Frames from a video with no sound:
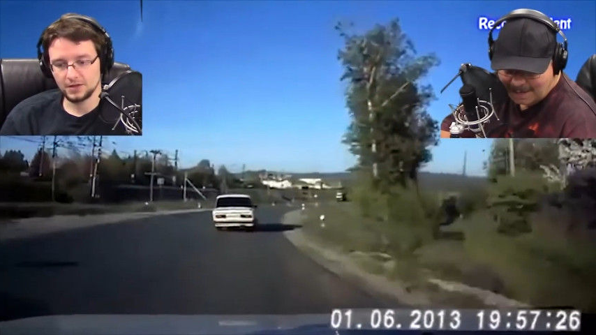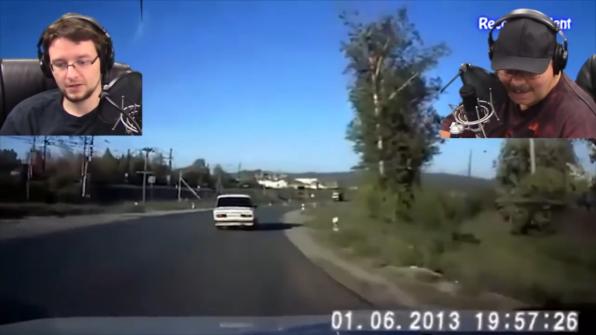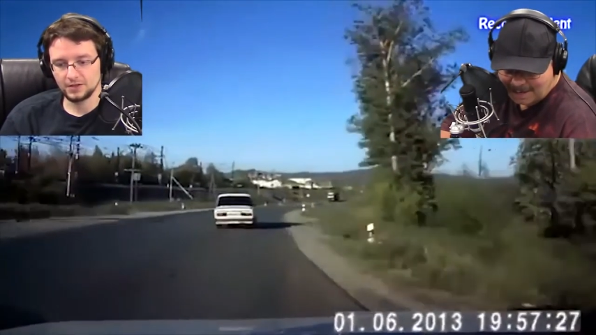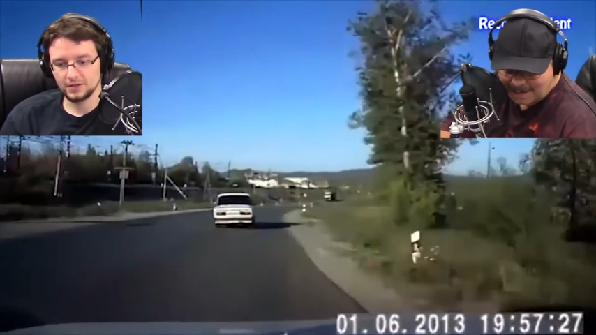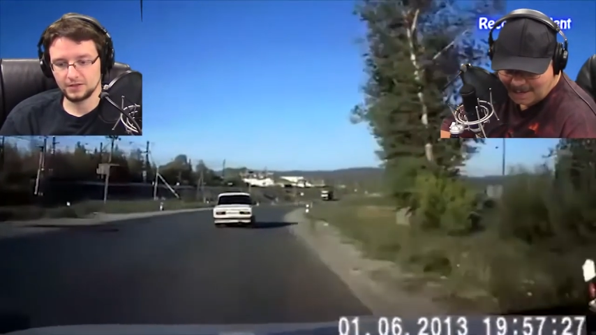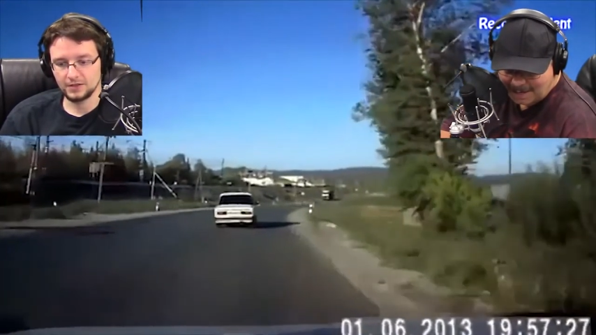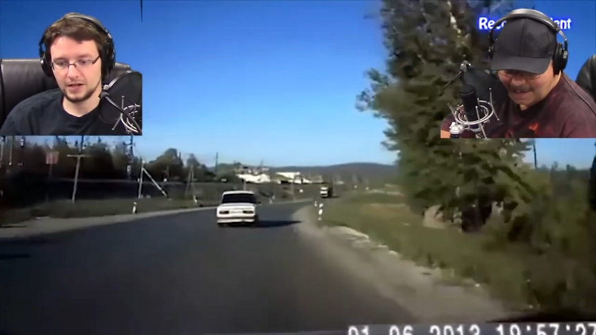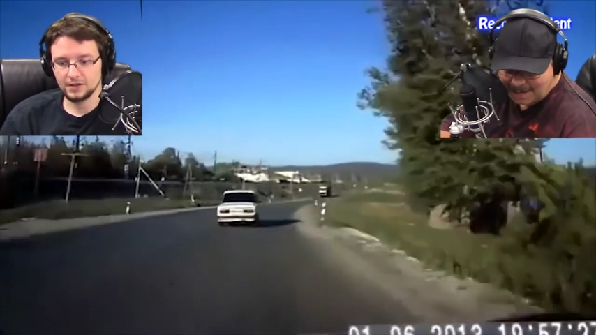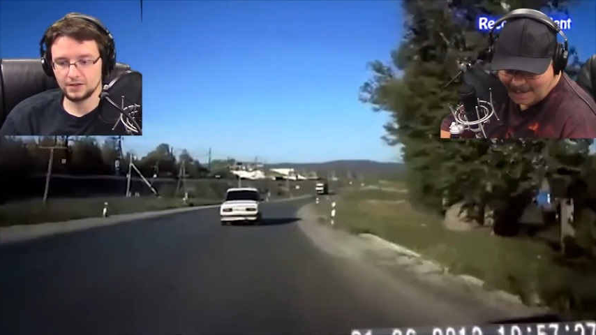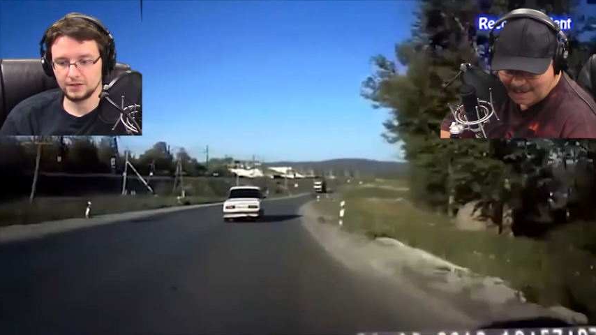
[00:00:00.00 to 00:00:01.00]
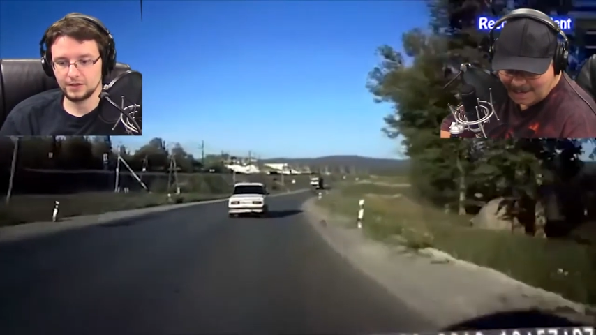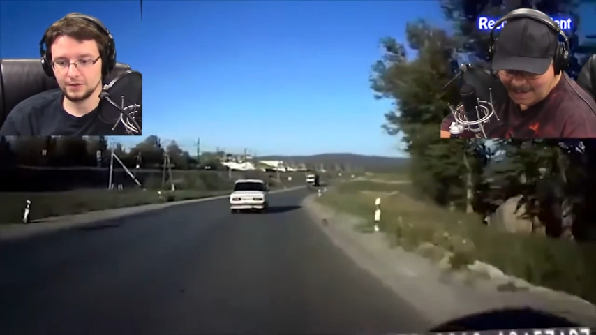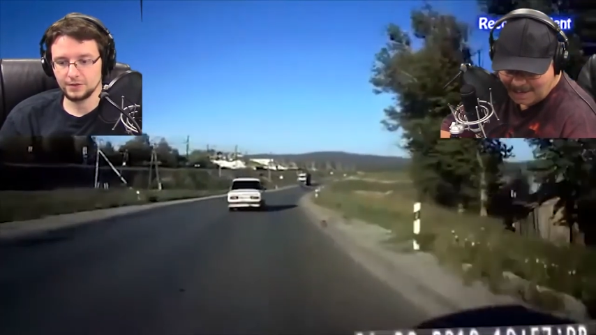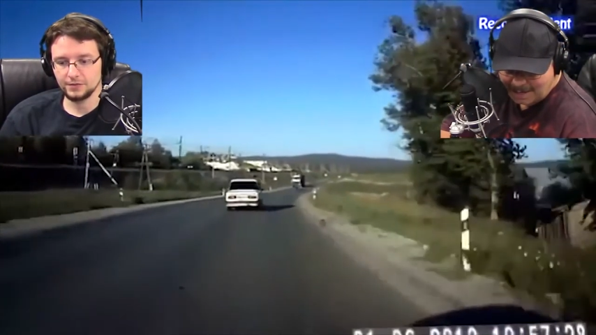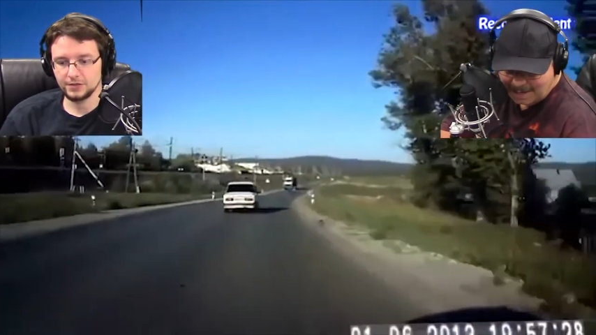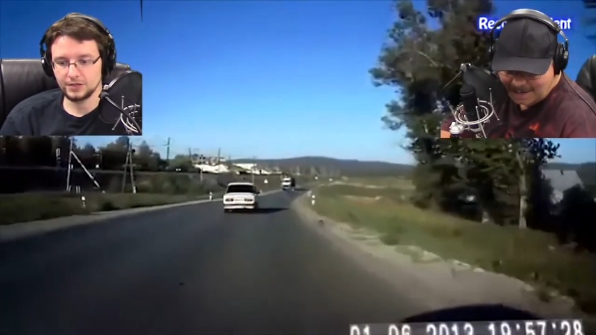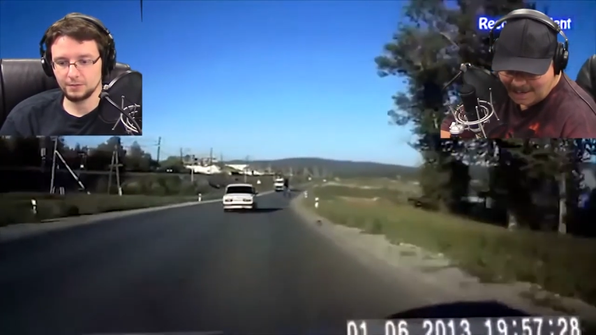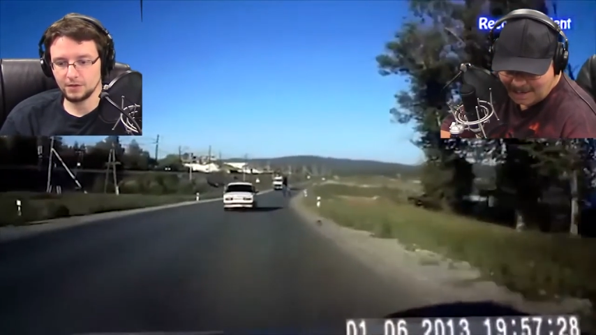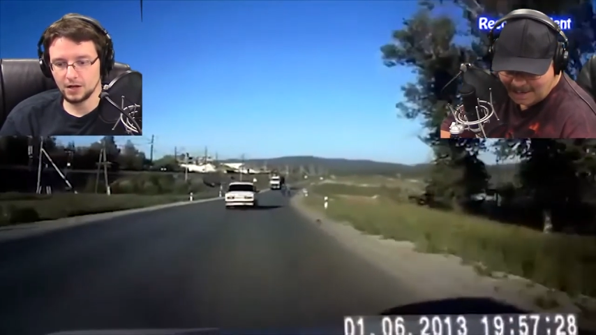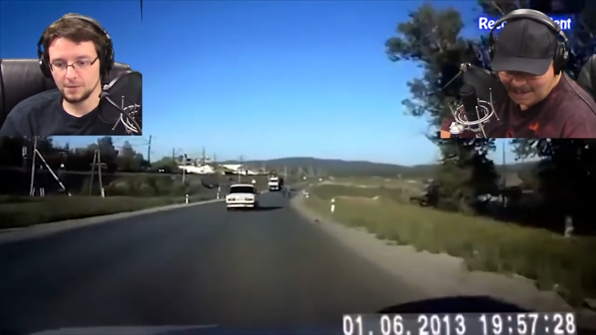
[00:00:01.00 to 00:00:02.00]
Speaker 1: about this. See, now that they don't even see
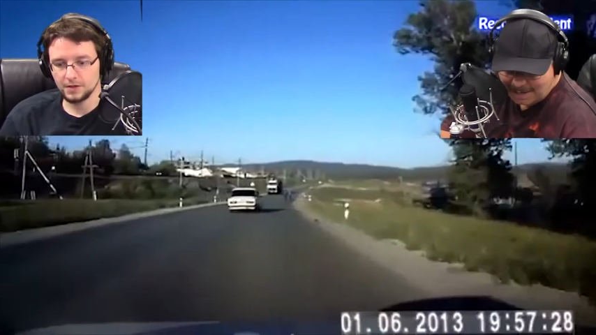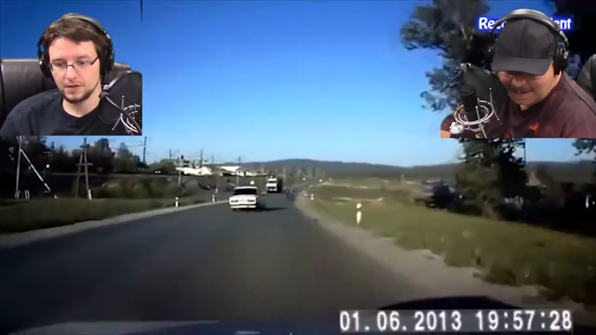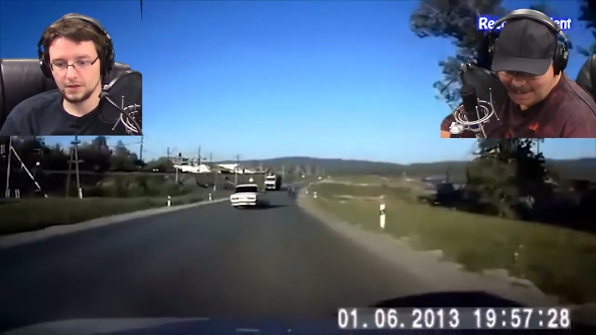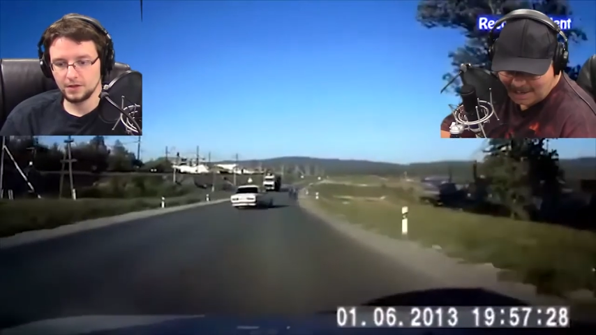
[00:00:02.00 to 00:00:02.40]
him coming.